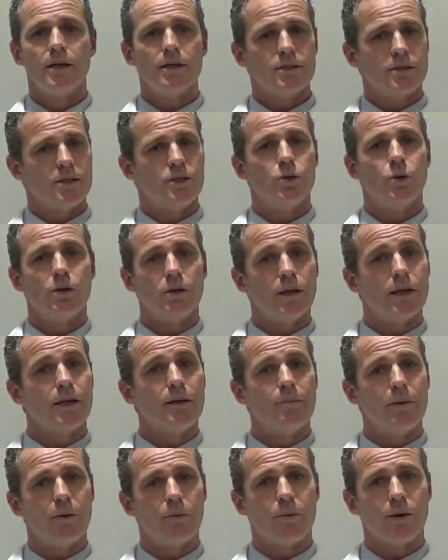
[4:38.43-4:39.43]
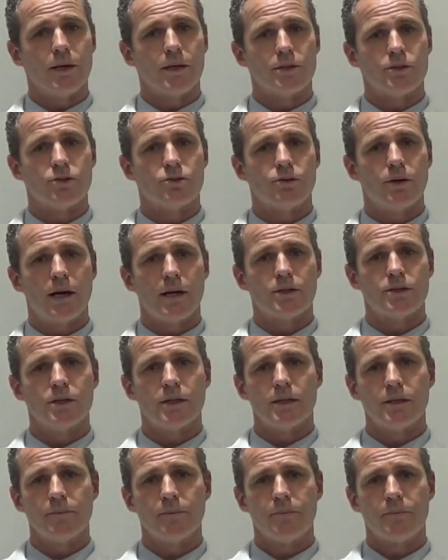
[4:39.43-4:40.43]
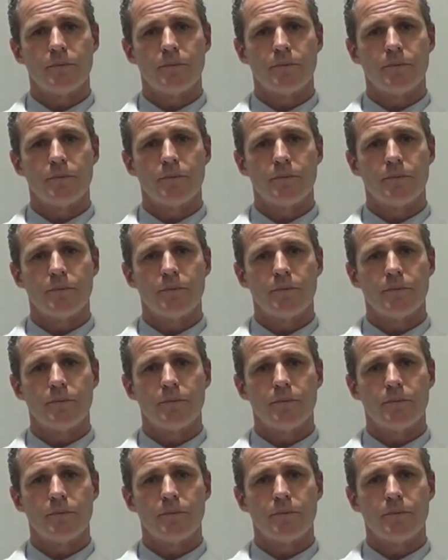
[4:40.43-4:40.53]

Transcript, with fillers: to do a ligament reconstruction.